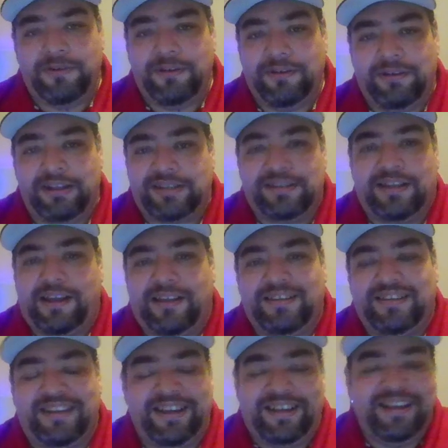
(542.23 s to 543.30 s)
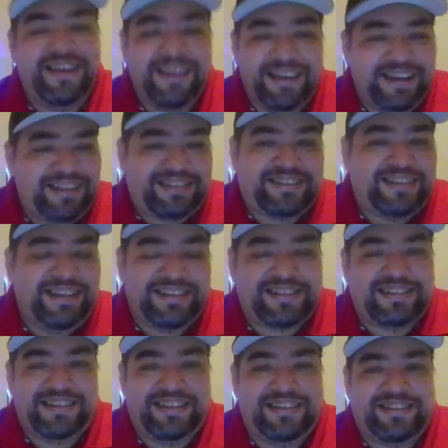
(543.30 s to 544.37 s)
It's not.
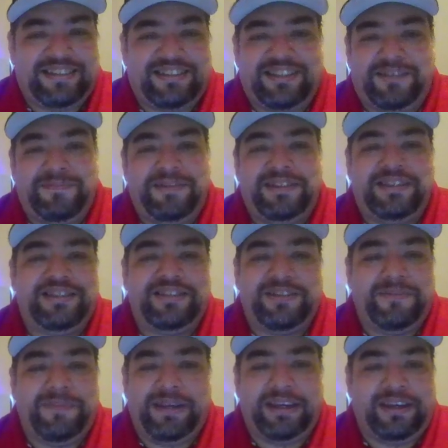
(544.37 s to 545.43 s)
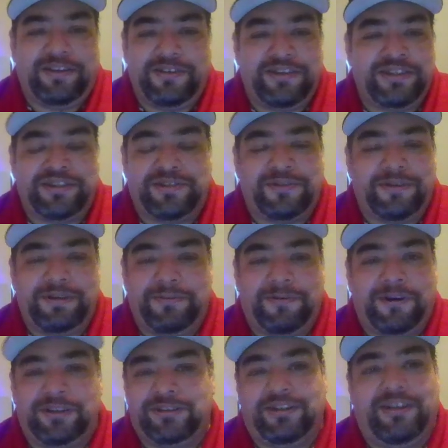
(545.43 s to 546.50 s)
It's a dumb decision to make, and you're just showing
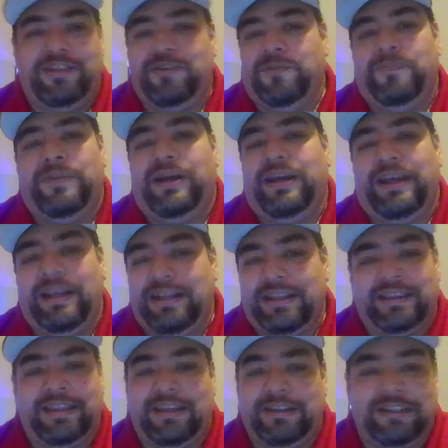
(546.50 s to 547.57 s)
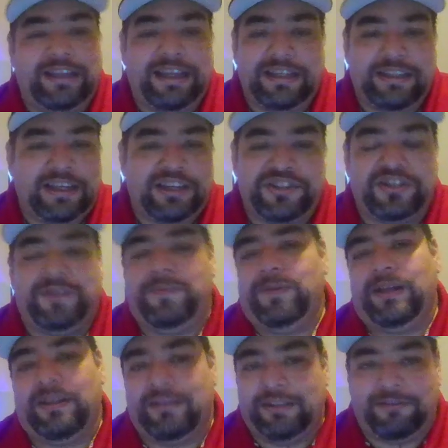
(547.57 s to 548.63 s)
Rockstar that you'll buy anything they
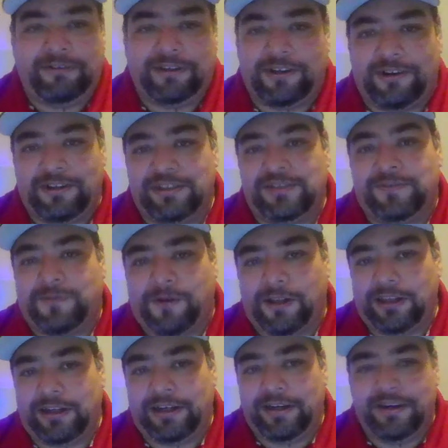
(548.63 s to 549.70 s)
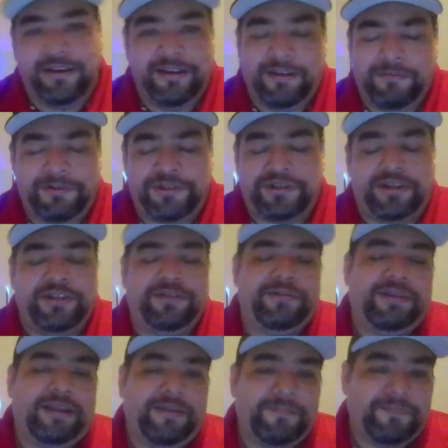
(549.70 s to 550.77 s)
show out there, regardless of quality. We shouldn't
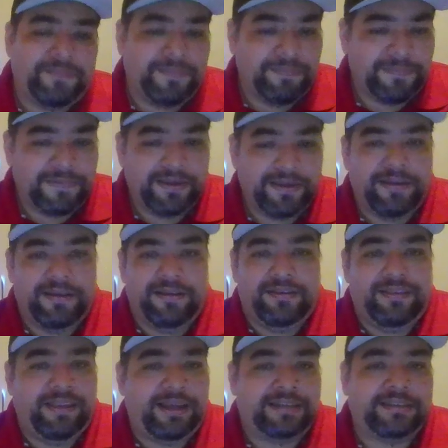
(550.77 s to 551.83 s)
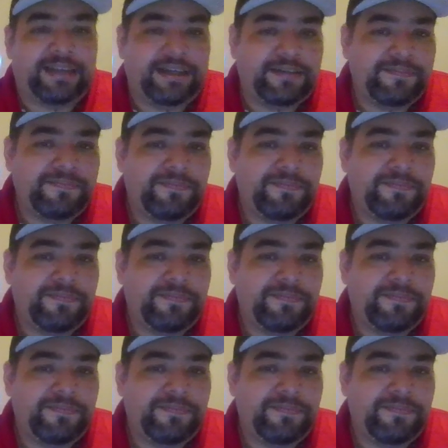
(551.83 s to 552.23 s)
do that. Next item,